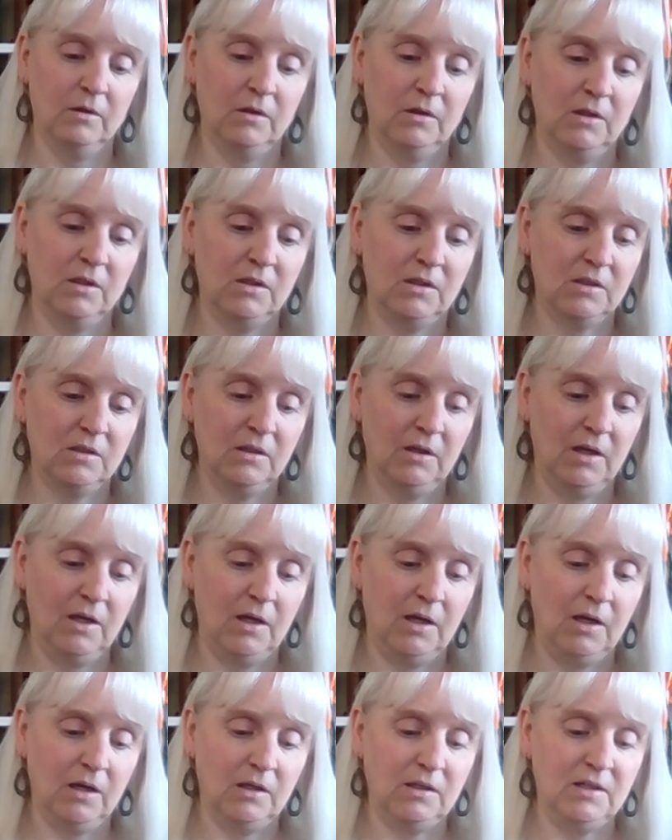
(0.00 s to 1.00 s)
it's
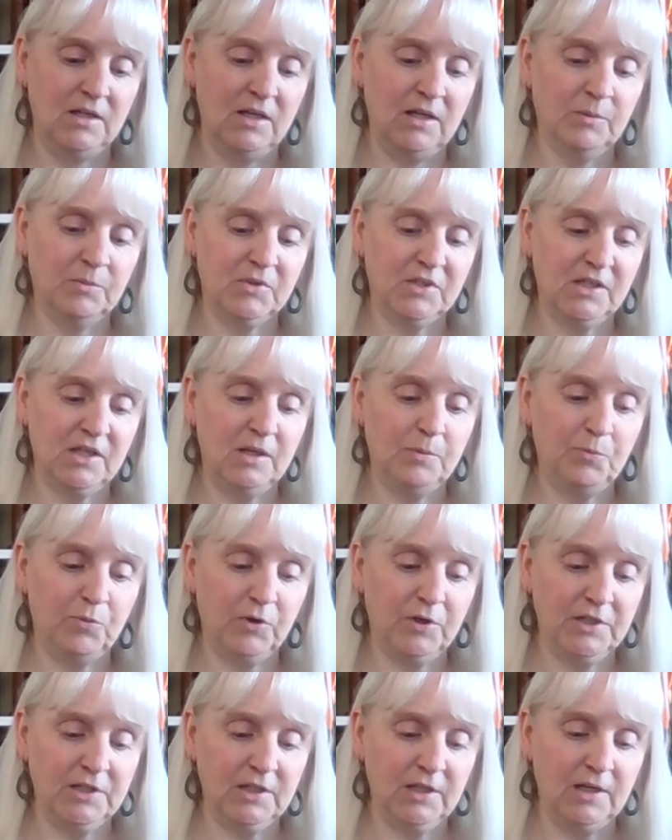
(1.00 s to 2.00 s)
a DMC
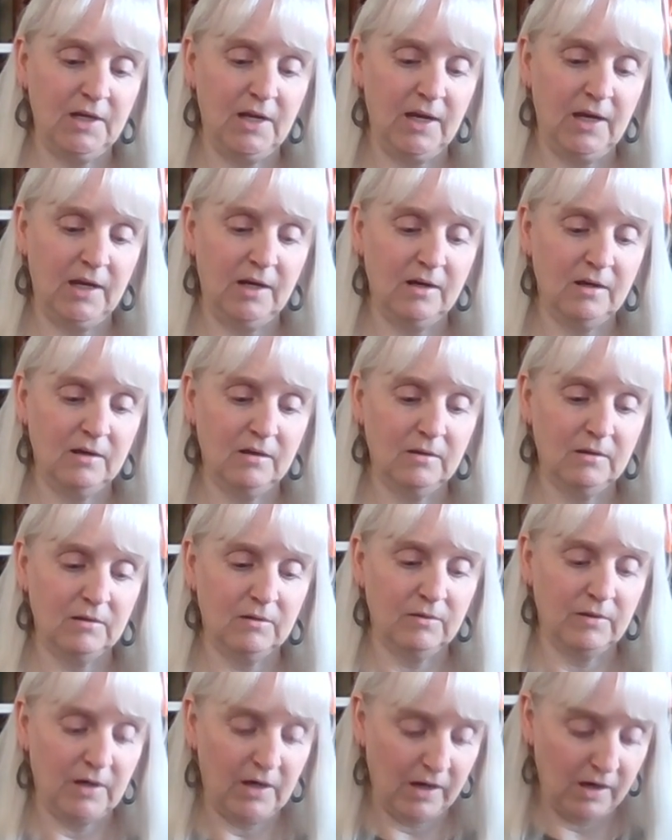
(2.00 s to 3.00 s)
printed Ada
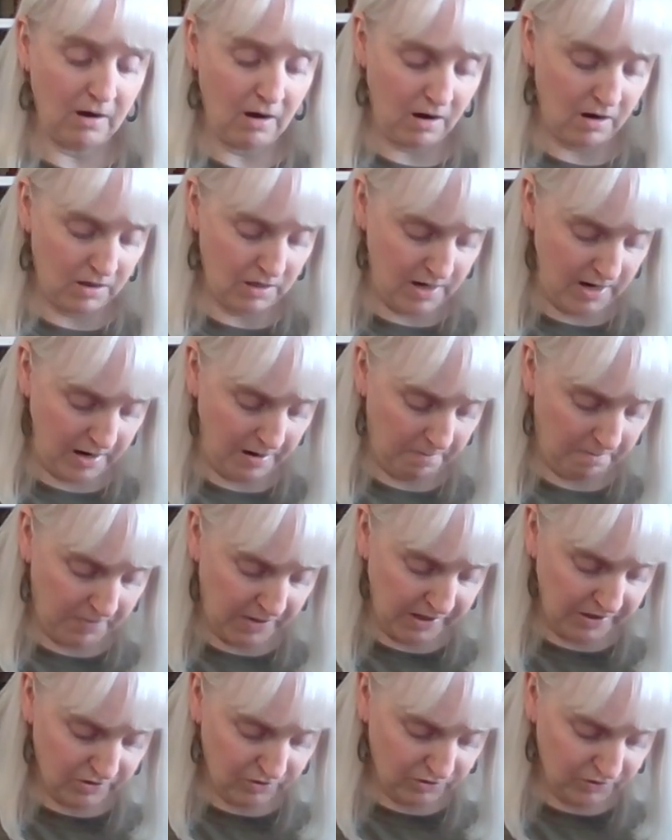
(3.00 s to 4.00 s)
that I got at
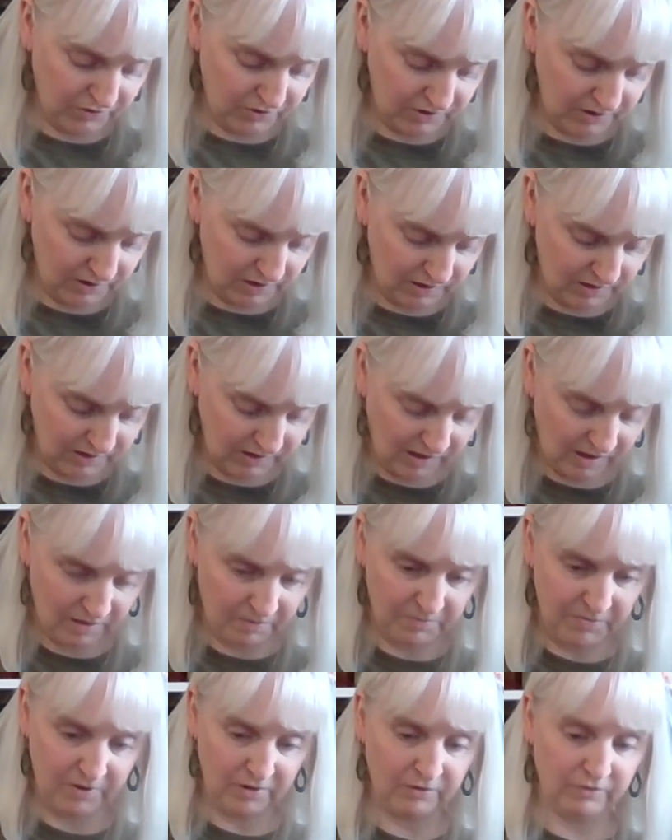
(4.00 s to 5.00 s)
Michael's. It's got
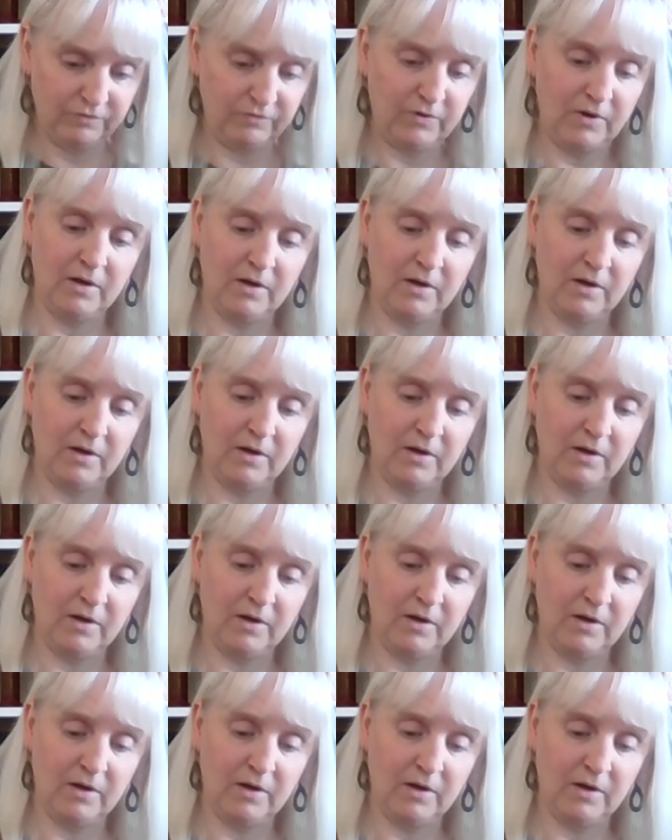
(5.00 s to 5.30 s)
a bit of